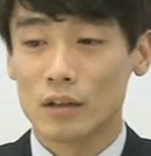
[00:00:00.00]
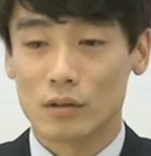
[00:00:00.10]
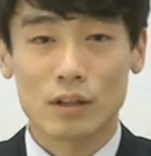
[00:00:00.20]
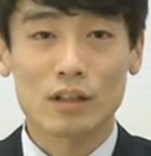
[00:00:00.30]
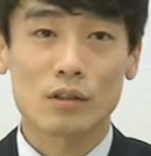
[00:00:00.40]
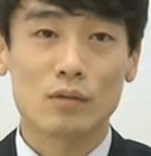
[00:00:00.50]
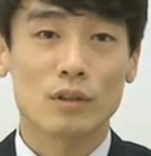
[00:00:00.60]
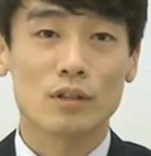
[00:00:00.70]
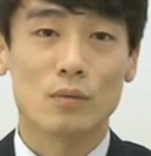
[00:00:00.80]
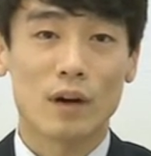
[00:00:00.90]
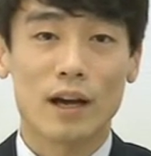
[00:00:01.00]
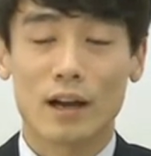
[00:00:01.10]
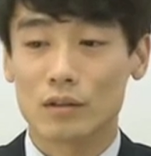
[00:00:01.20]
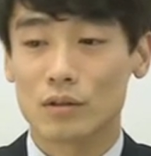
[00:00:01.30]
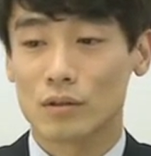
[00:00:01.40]
So that's the reason why I
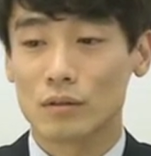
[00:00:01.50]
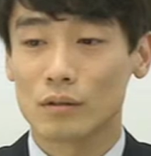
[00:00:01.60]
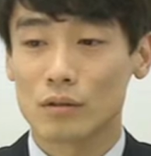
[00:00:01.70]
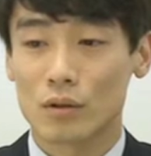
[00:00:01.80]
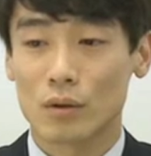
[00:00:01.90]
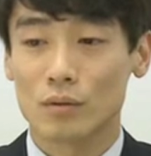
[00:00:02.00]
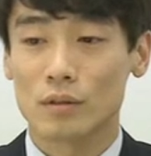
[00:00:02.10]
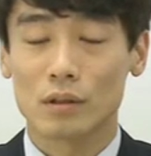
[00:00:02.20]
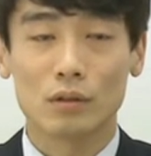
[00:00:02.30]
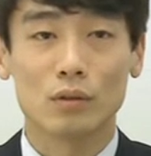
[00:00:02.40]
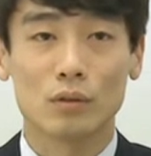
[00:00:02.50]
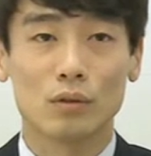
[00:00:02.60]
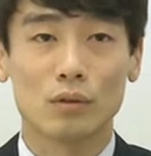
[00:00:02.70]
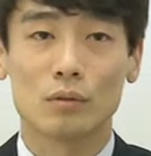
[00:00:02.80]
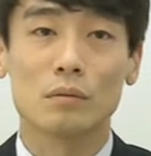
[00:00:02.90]
ch chose to
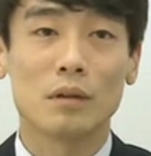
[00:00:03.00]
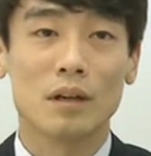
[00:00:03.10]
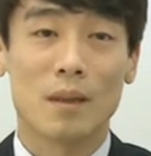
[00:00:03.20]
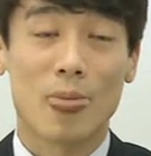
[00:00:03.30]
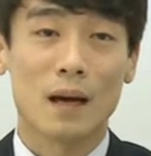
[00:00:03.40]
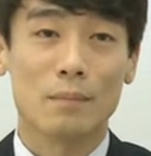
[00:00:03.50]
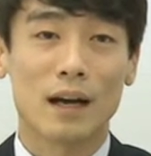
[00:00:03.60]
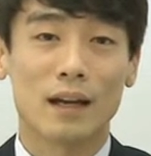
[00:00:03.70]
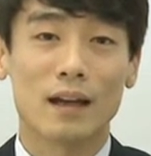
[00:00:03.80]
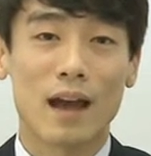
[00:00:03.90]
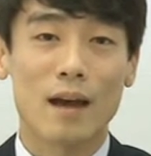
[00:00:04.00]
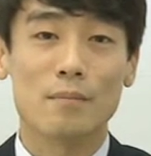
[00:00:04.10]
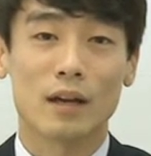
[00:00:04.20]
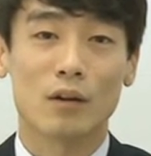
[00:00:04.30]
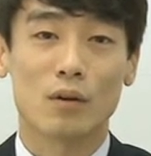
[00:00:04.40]
do my
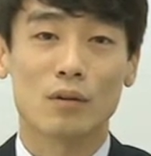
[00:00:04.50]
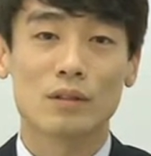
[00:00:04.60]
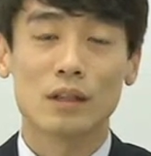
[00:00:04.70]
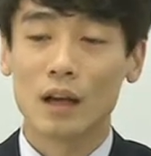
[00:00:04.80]
MBA course.